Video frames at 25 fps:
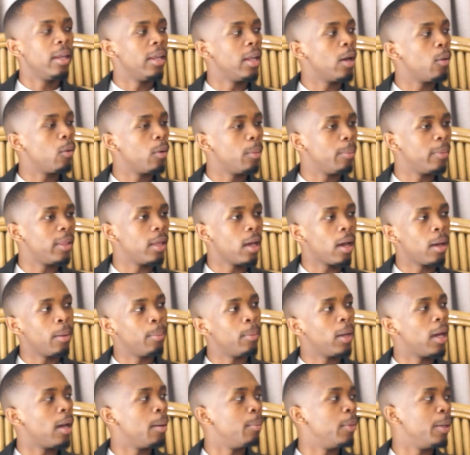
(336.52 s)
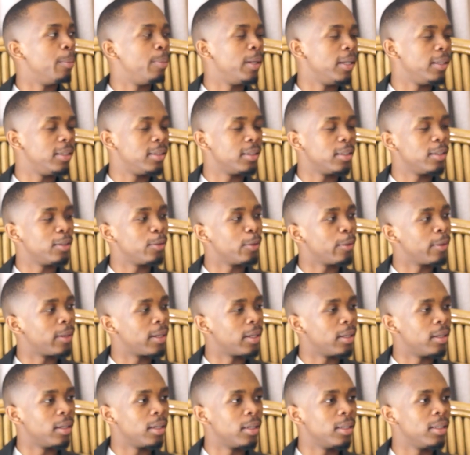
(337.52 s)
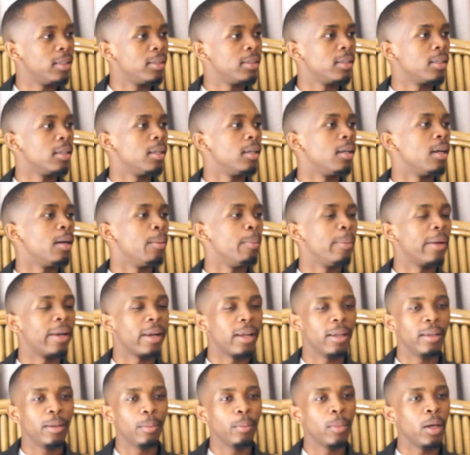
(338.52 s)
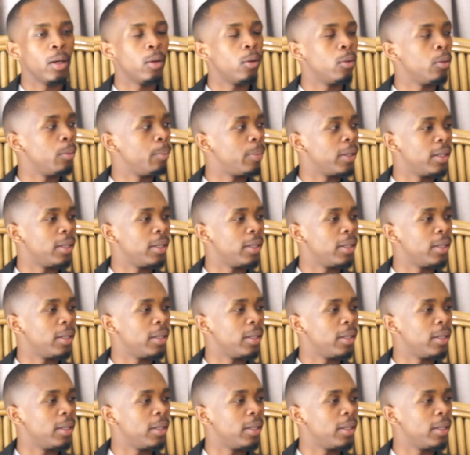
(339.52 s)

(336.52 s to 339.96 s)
now I'm a pageant organizer. I'm running my own